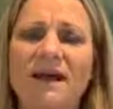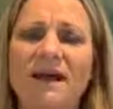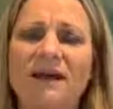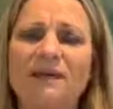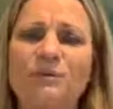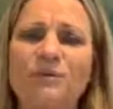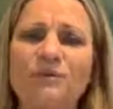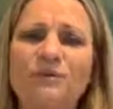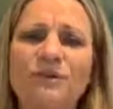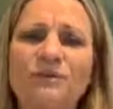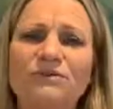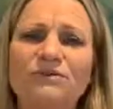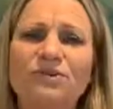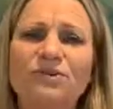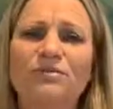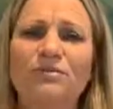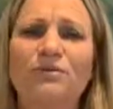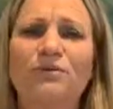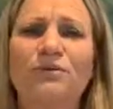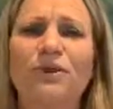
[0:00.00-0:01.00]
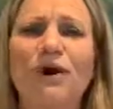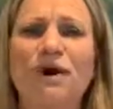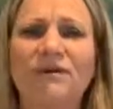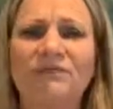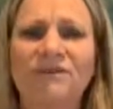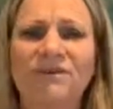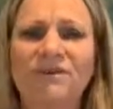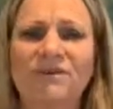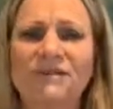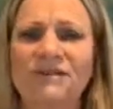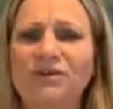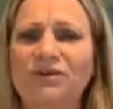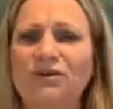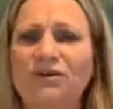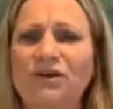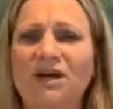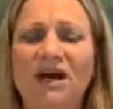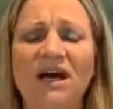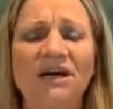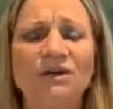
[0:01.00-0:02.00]
and then move it out to your province and
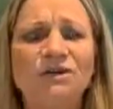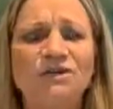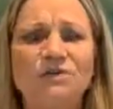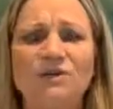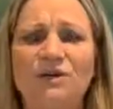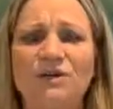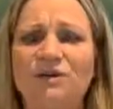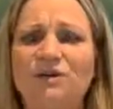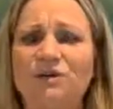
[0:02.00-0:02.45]
your country